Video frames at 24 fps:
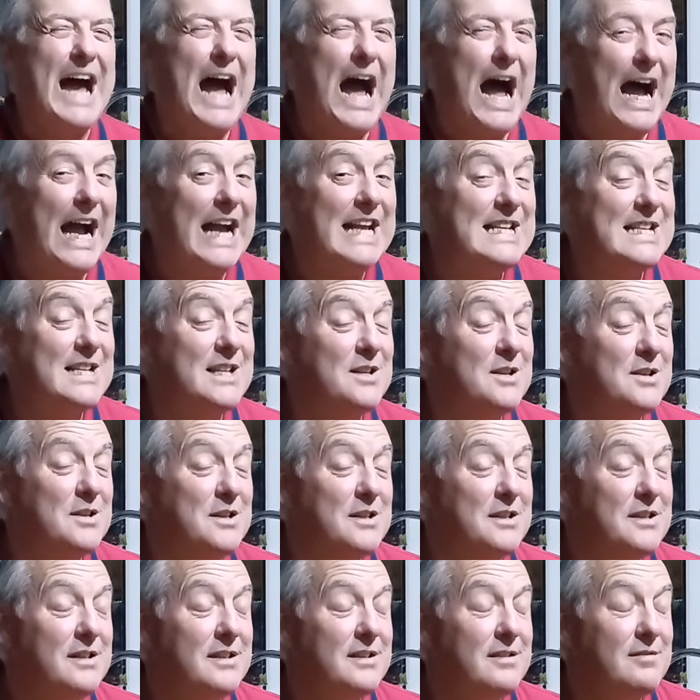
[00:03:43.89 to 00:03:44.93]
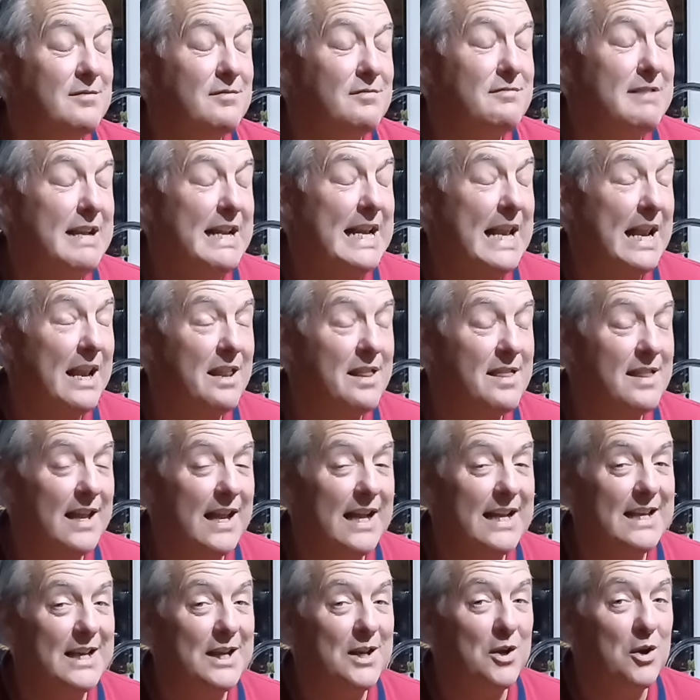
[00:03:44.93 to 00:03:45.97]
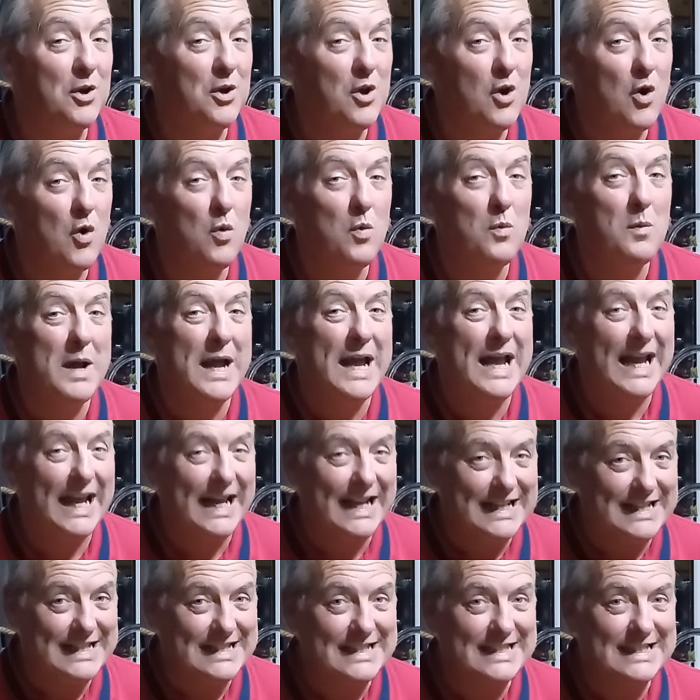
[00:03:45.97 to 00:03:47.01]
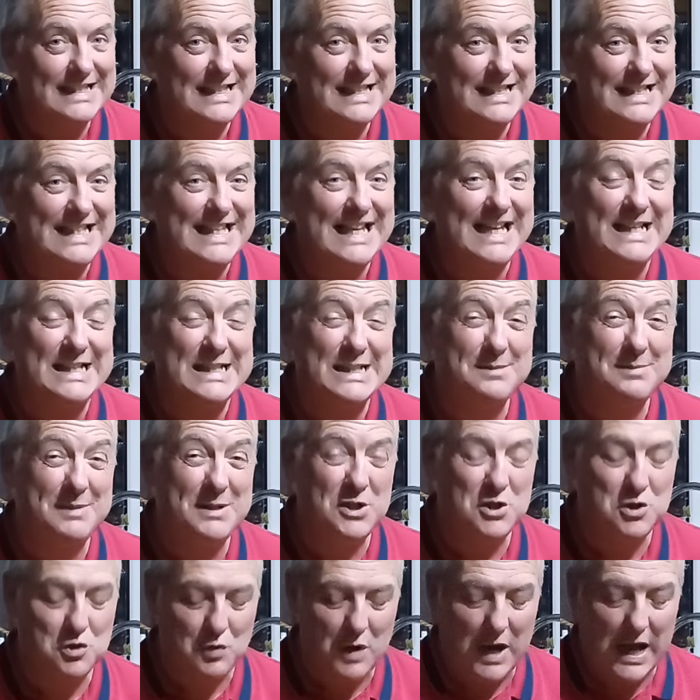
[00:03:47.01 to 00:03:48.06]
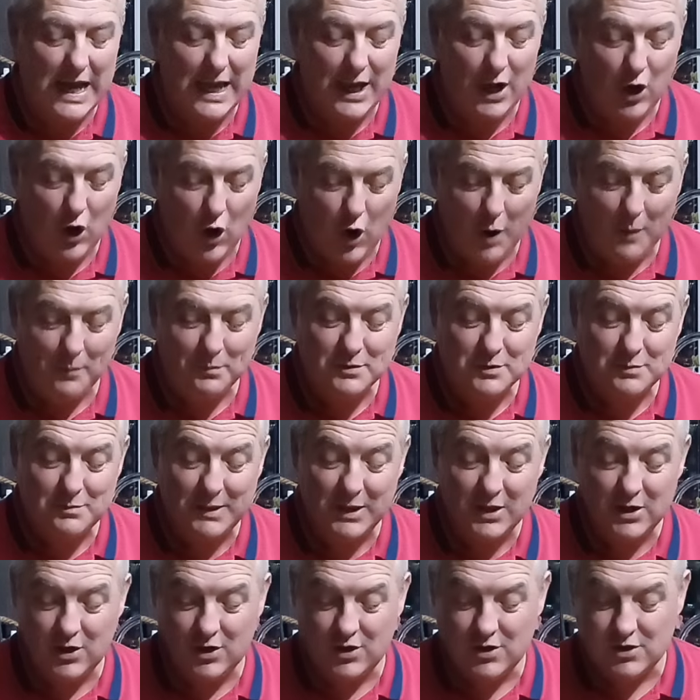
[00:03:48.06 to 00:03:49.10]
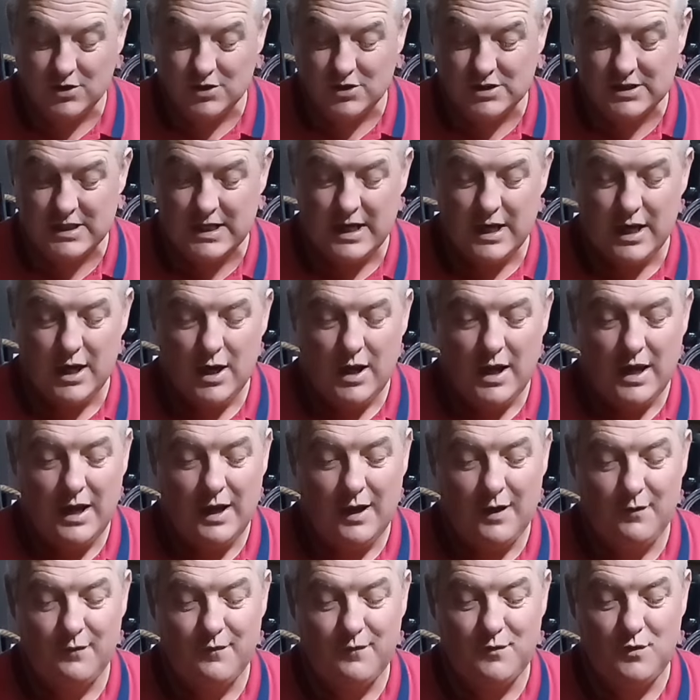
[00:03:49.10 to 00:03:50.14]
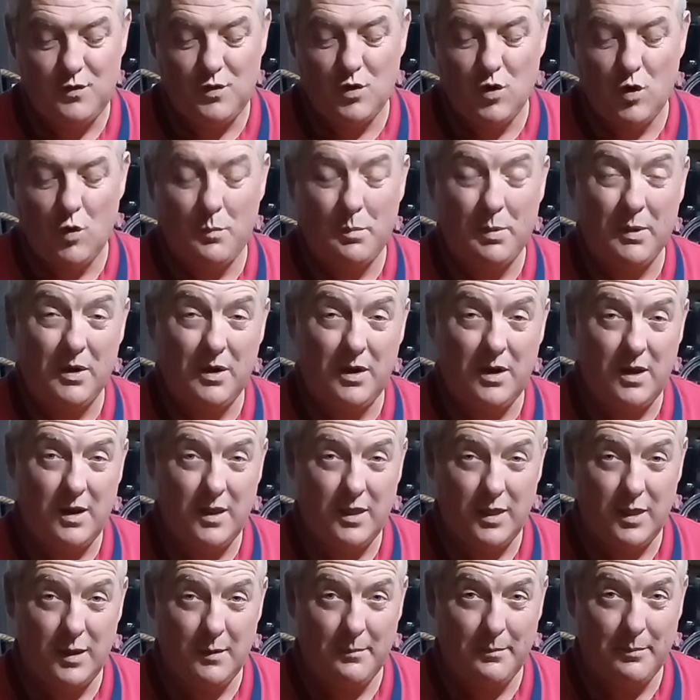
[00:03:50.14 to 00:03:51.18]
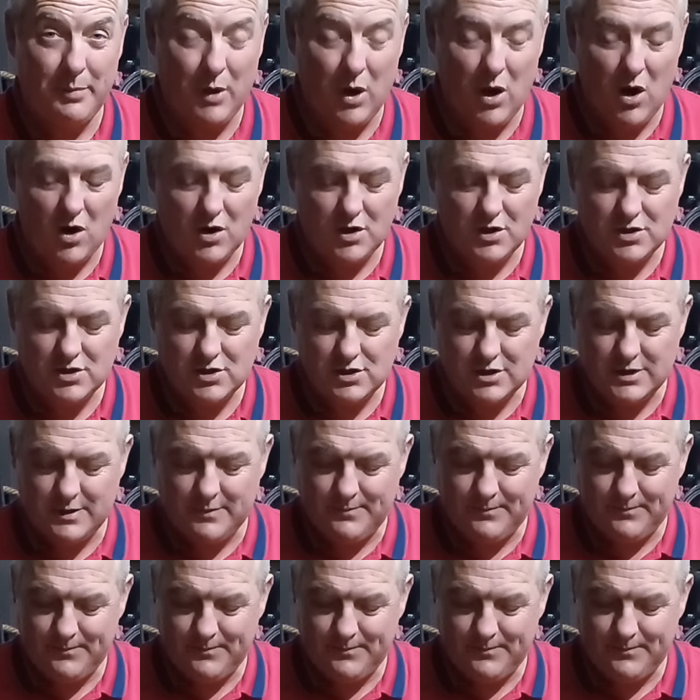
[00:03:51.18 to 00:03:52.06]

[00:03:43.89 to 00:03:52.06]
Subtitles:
I didn't read anything. I didn't know it needs to be dry hopped, because if you open the box,